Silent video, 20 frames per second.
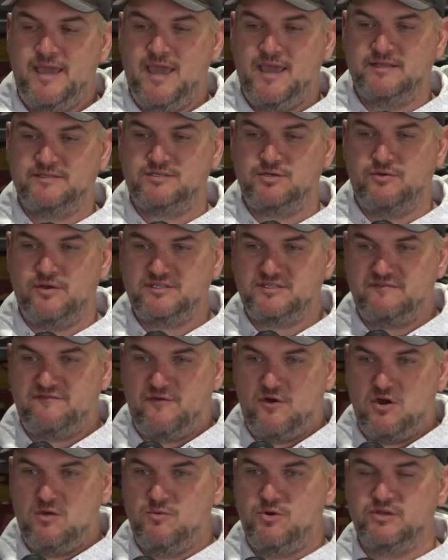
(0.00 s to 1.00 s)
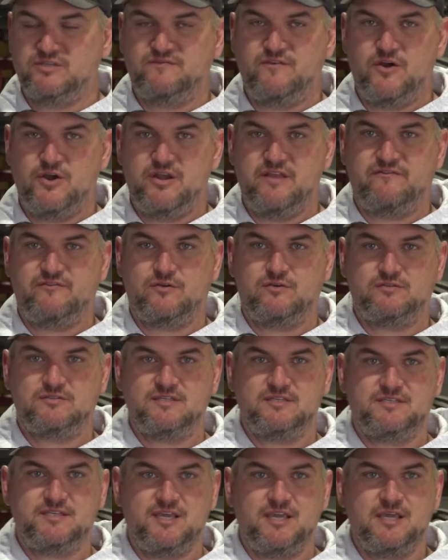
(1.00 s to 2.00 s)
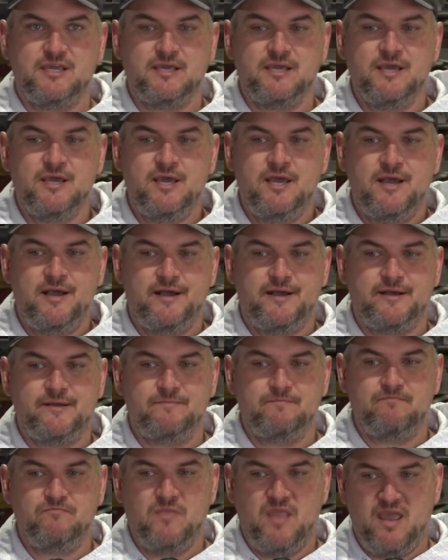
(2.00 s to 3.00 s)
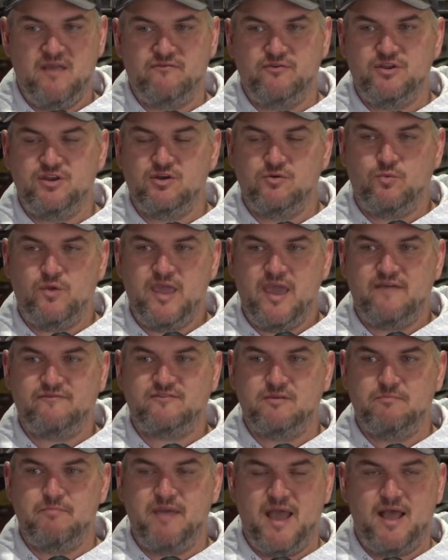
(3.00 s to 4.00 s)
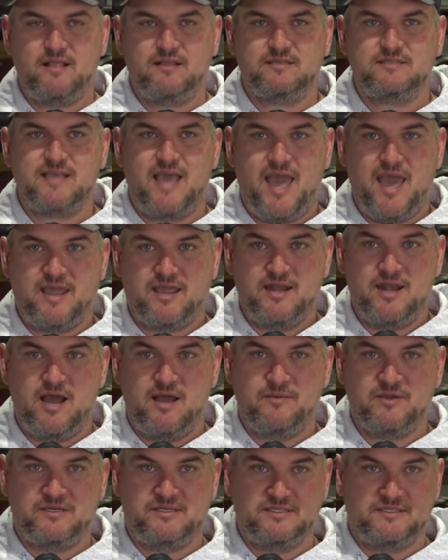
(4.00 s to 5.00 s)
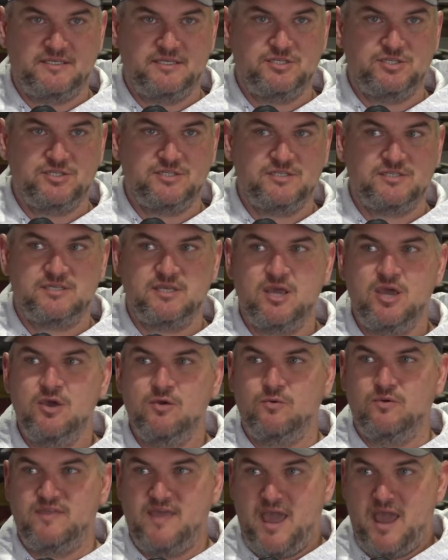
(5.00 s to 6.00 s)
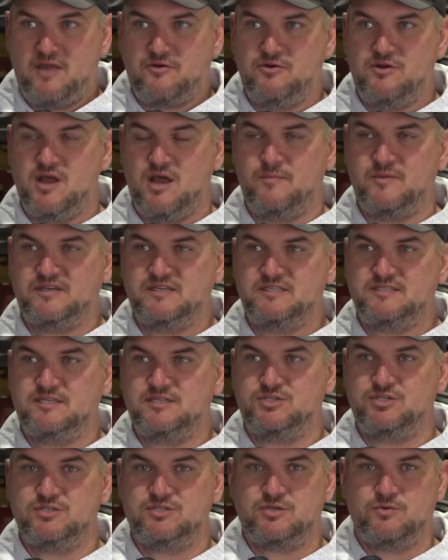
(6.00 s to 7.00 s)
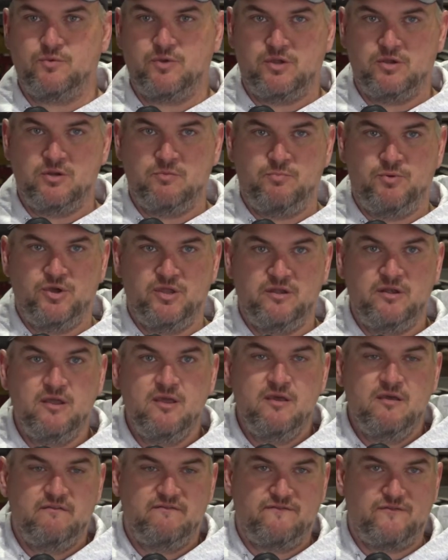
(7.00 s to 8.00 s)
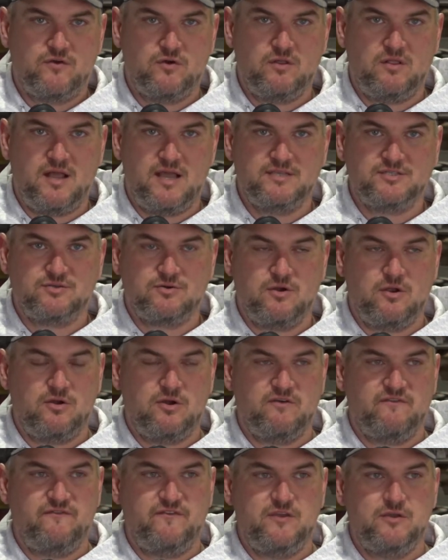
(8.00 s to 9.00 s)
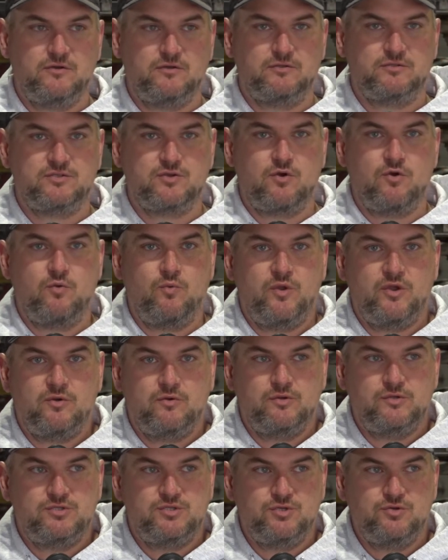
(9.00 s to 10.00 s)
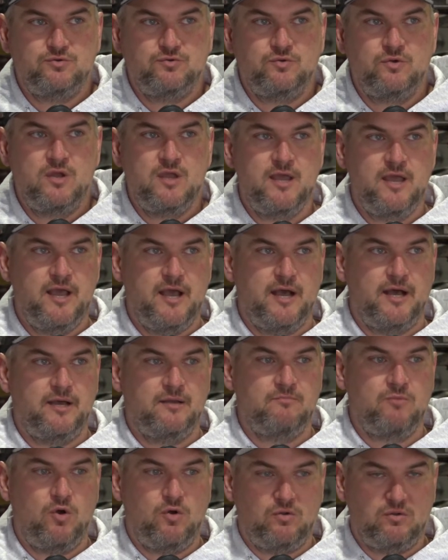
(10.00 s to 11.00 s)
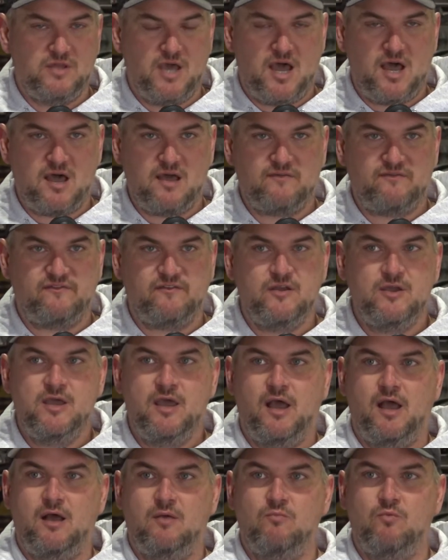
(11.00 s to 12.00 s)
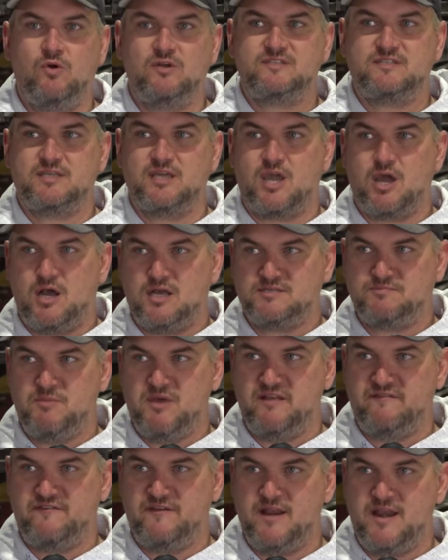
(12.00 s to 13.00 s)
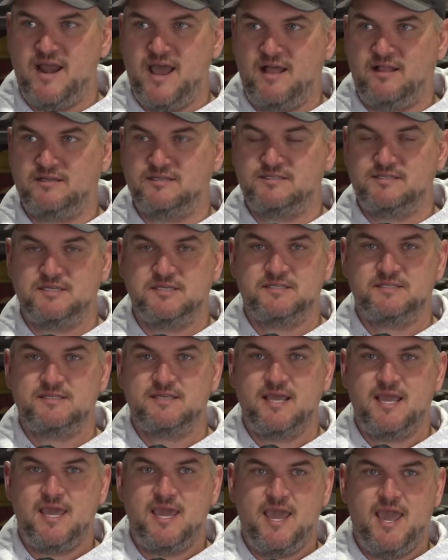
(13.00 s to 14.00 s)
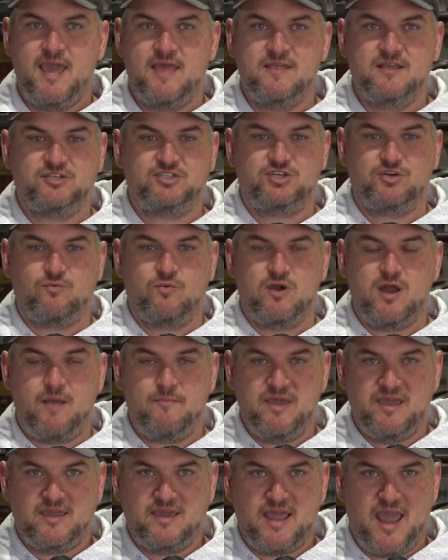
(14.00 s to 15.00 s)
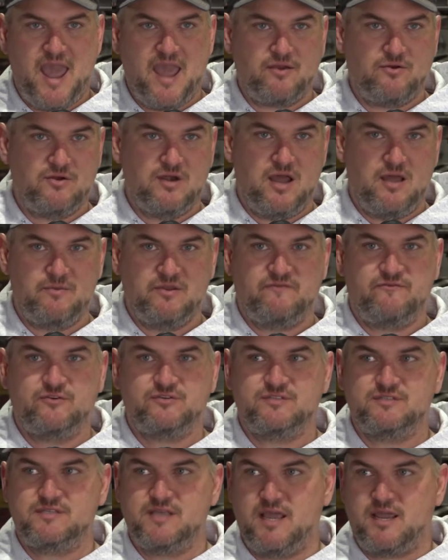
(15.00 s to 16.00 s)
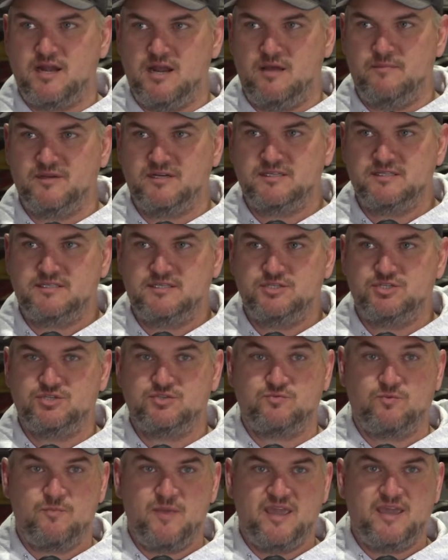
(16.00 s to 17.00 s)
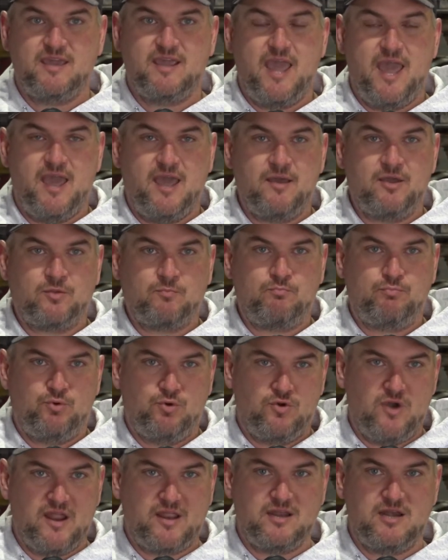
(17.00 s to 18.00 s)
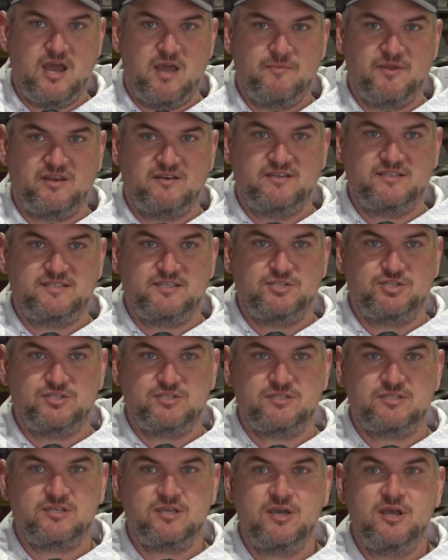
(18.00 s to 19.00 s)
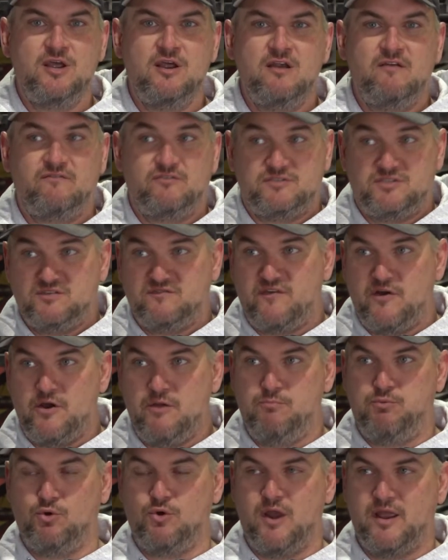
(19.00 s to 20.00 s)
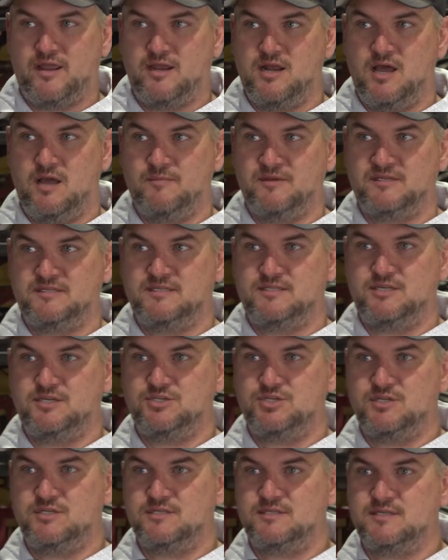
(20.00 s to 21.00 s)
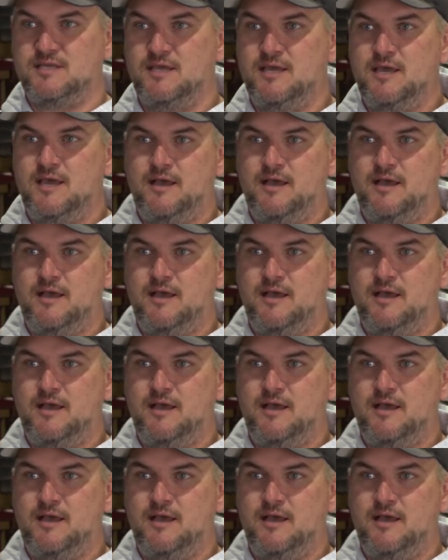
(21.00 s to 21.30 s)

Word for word: And so, as a farmer, it's very difficult to see. Um, every year, we have to balance economic decisions with agronomic decisions. Are we going to put fertilizer on our fields, or are we going to um, hold off? Um, what's the cost-benefit analysis? And this year, we're not making agronomic versus economic decisions. We're making e uh, poor economic decisions versus very poor economic decisions.